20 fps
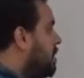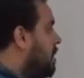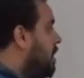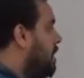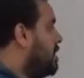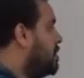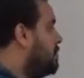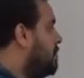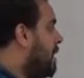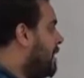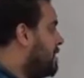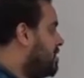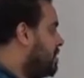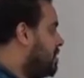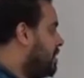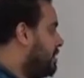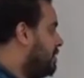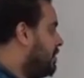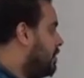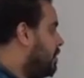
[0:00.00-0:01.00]
is
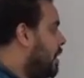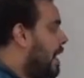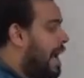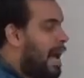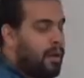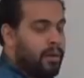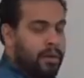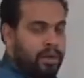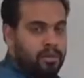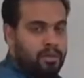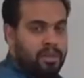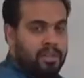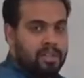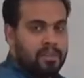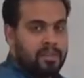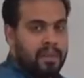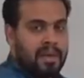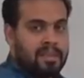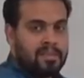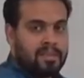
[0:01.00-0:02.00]
positive. How I know it's
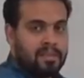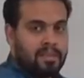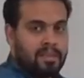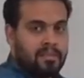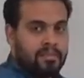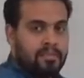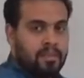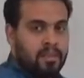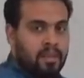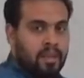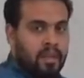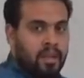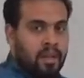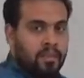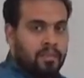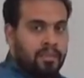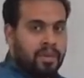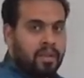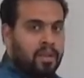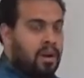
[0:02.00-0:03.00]
positive?
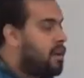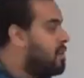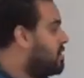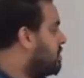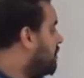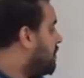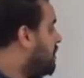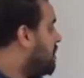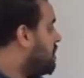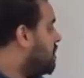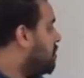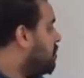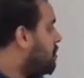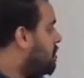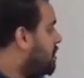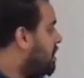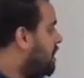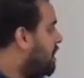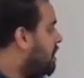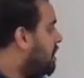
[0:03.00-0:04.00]
Because there is no
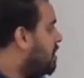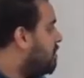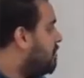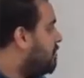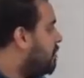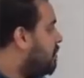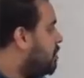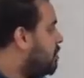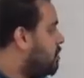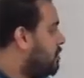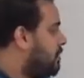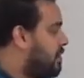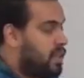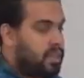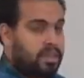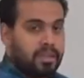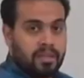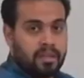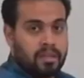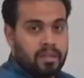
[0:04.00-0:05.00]
signal in front of
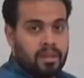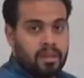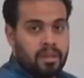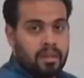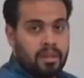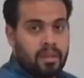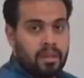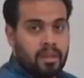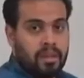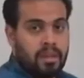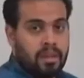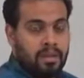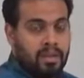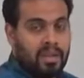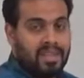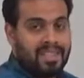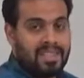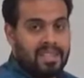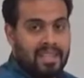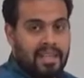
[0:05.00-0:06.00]
it. There
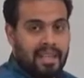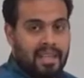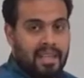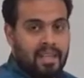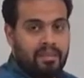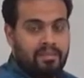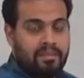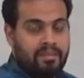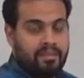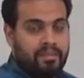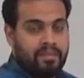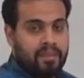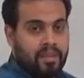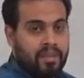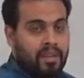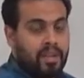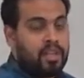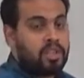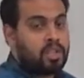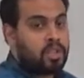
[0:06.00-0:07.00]

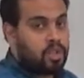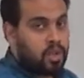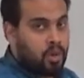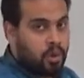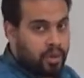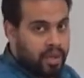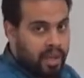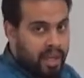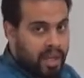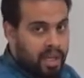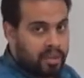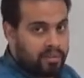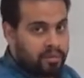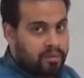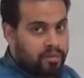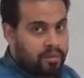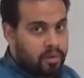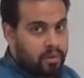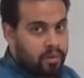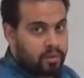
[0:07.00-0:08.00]
is no negative in
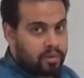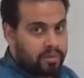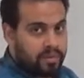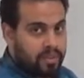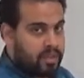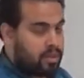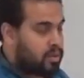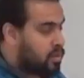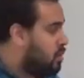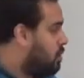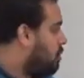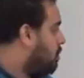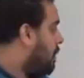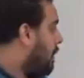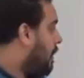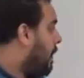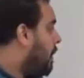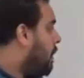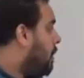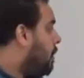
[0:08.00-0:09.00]
front of it.
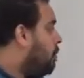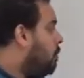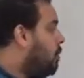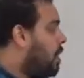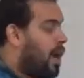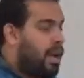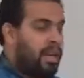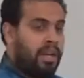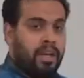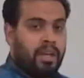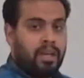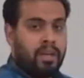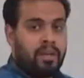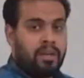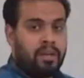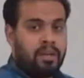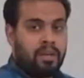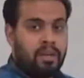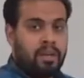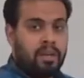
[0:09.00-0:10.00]
So y
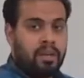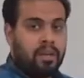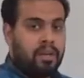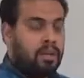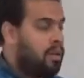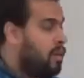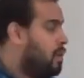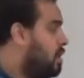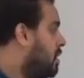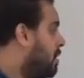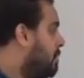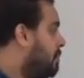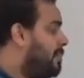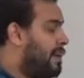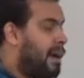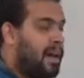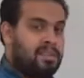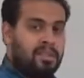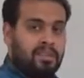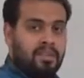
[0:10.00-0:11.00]
here,
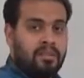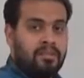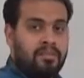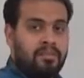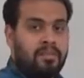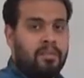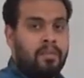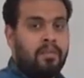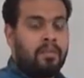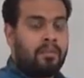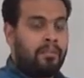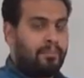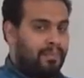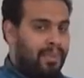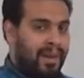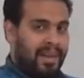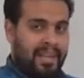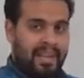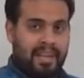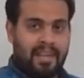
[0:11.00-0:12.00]
positive
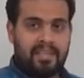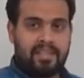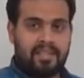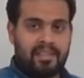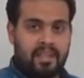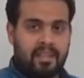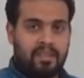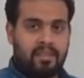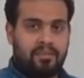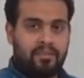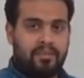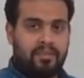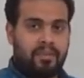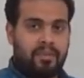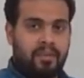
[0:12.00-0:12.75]
by itself.